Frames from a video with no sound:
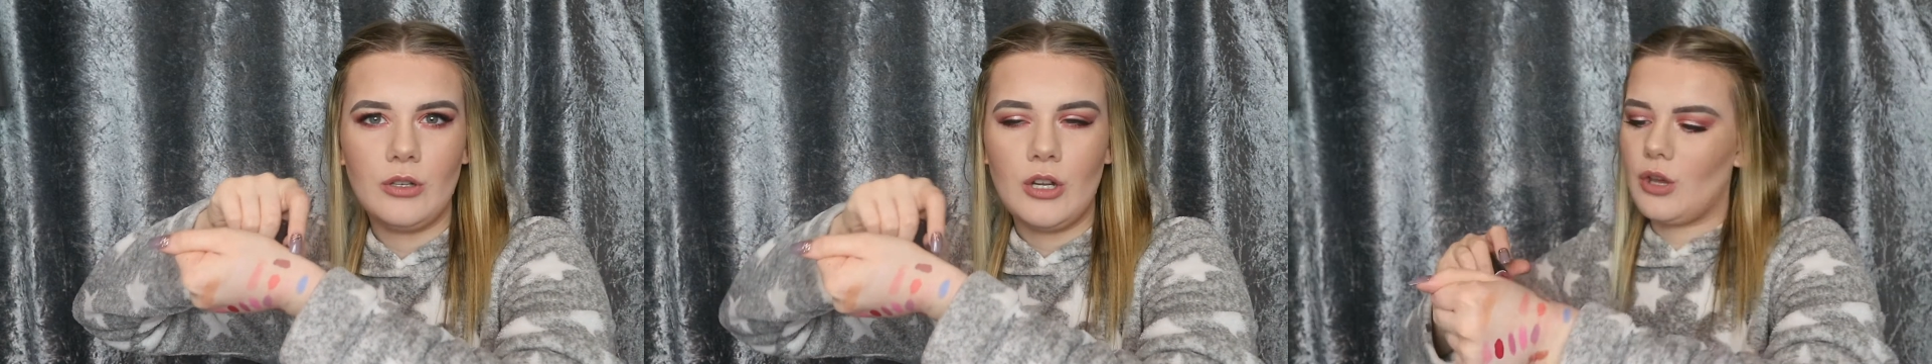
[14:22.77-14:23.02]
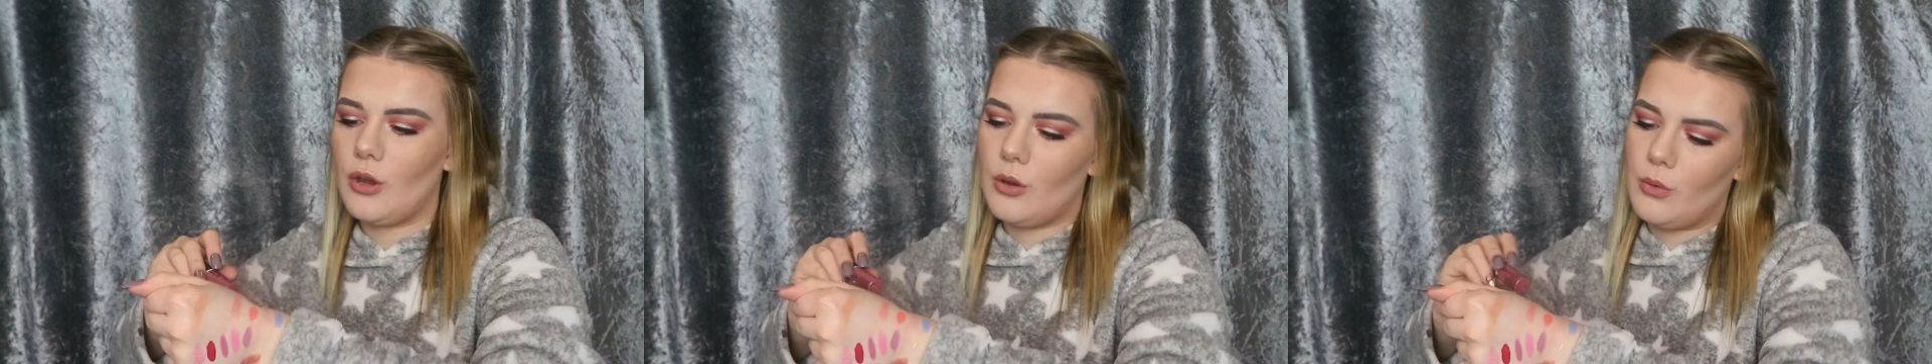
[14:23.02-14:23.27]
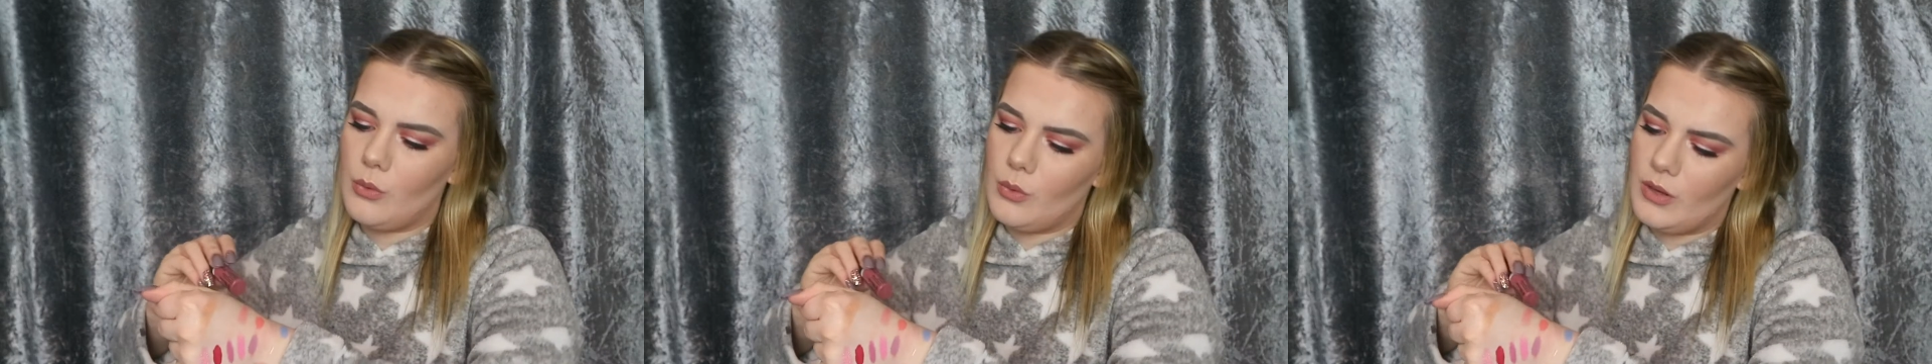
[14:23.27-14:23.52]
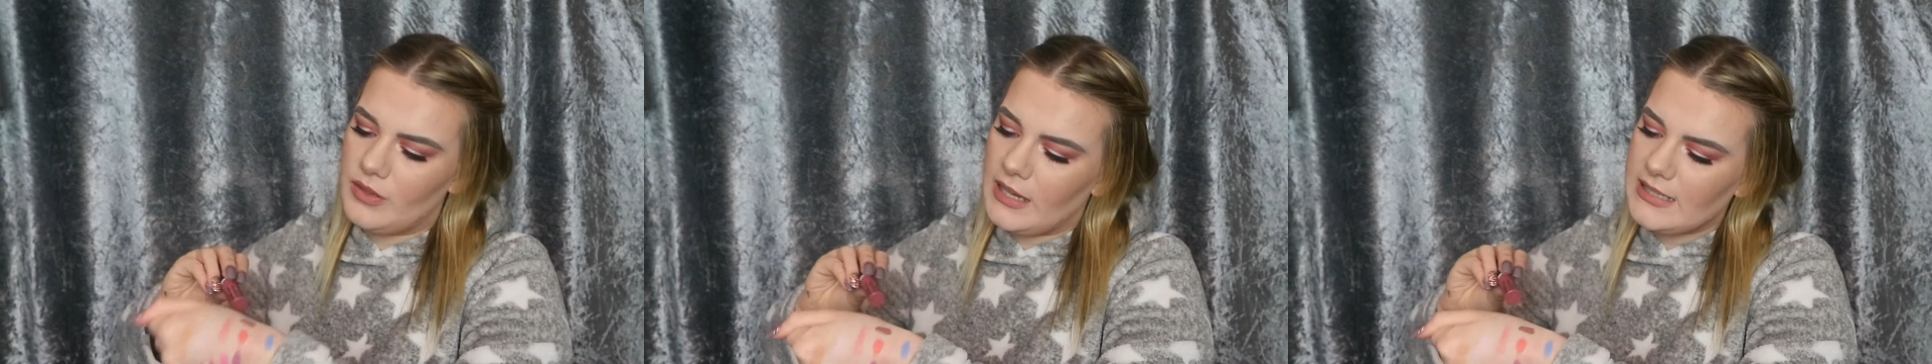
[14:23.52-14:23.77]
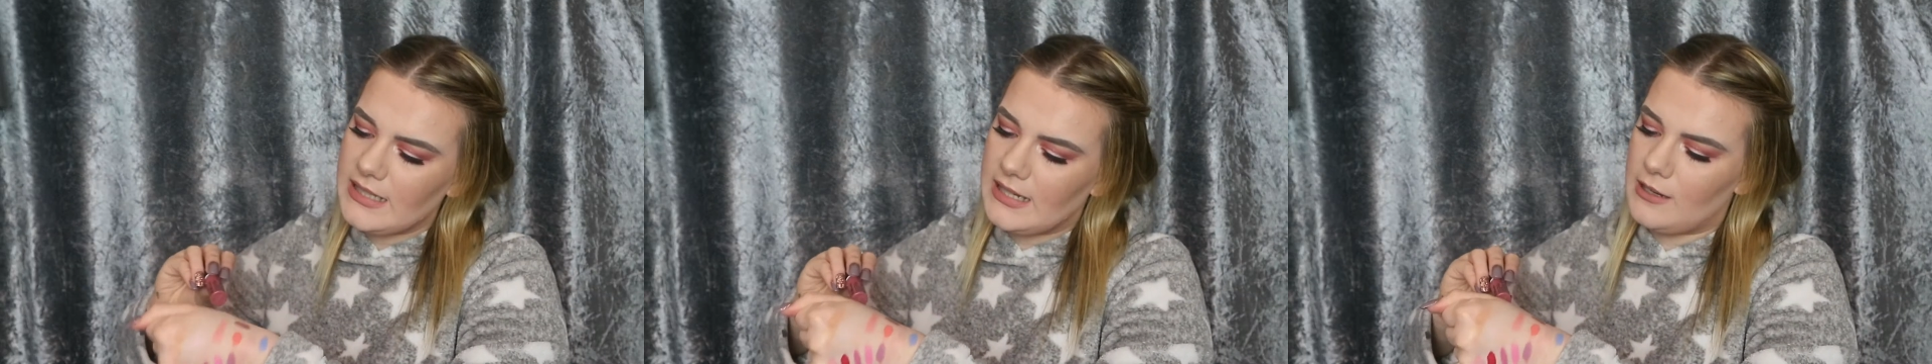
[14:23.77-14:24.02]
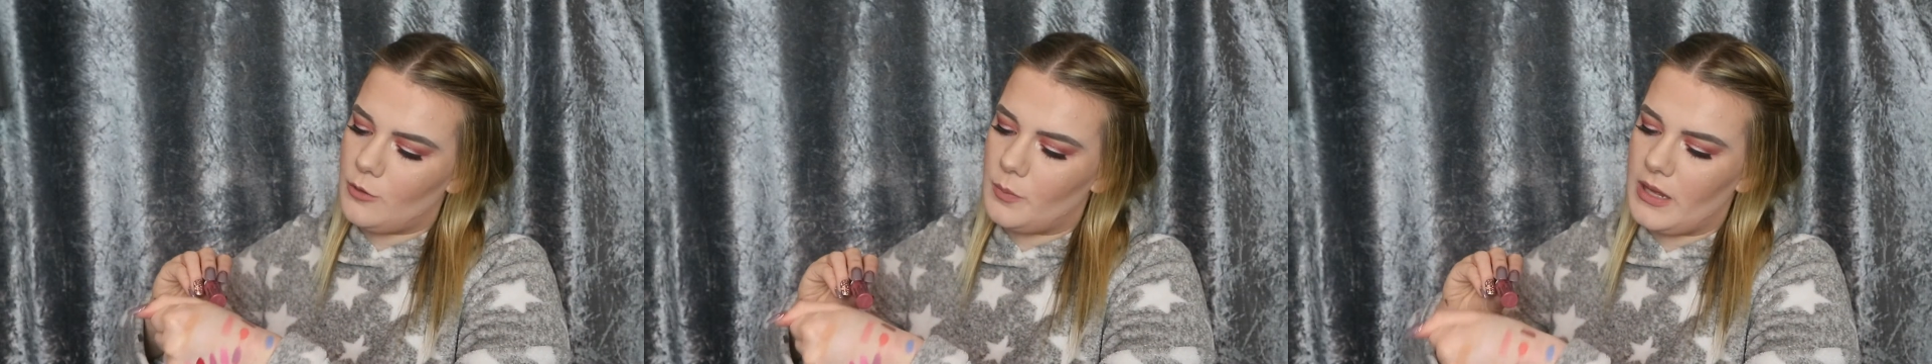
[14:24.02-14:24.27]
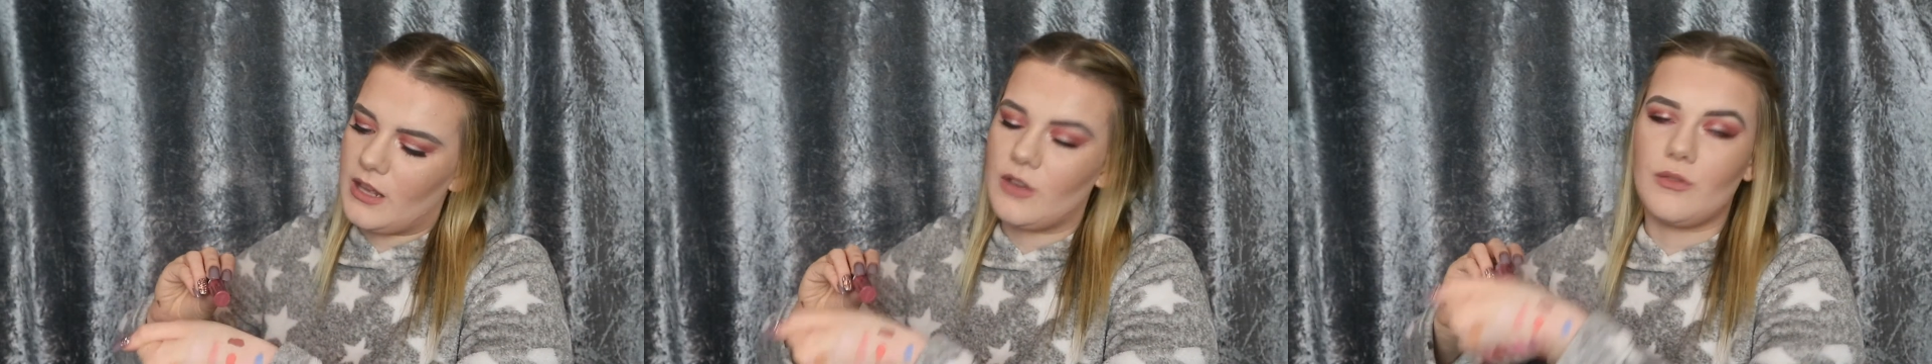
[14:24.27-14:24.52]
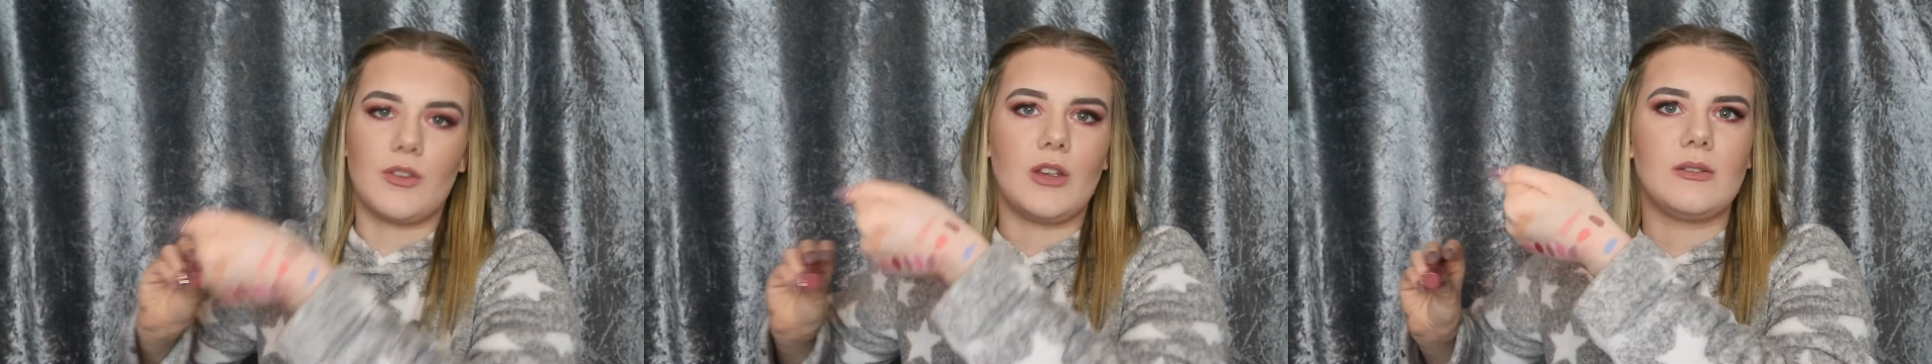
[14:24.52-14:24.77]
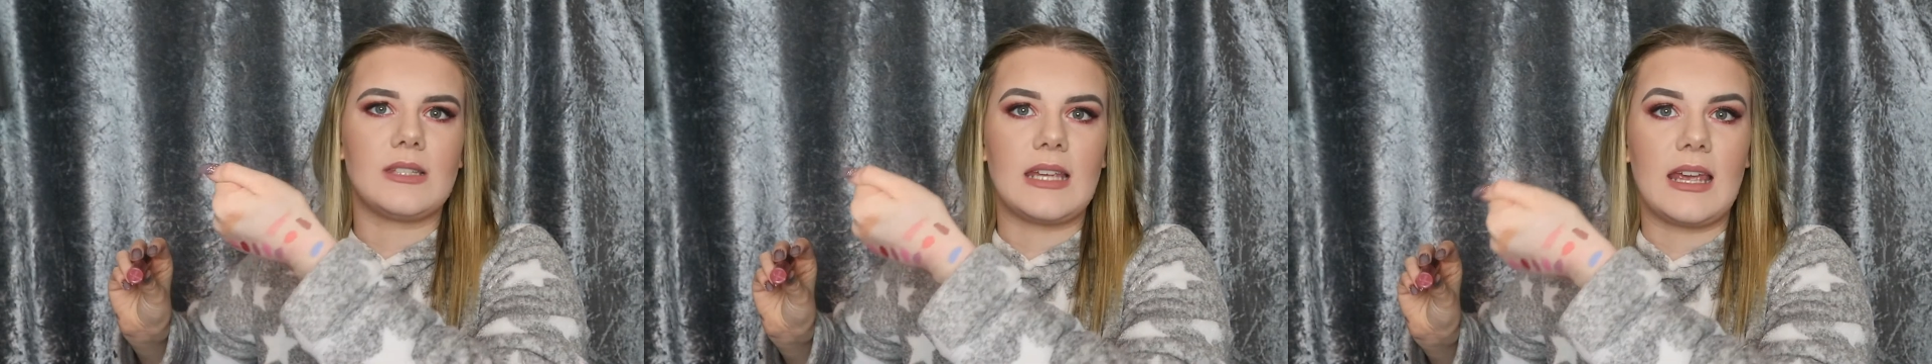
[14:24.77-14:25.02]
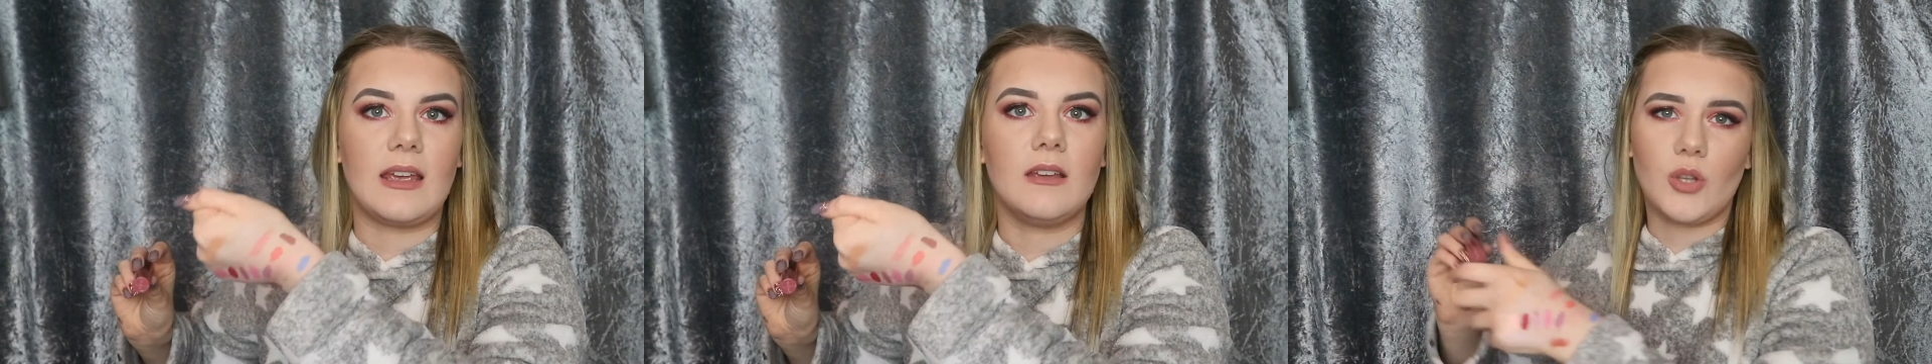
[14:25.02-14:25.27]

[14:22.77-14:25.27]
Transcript: So that's a little bit confusing.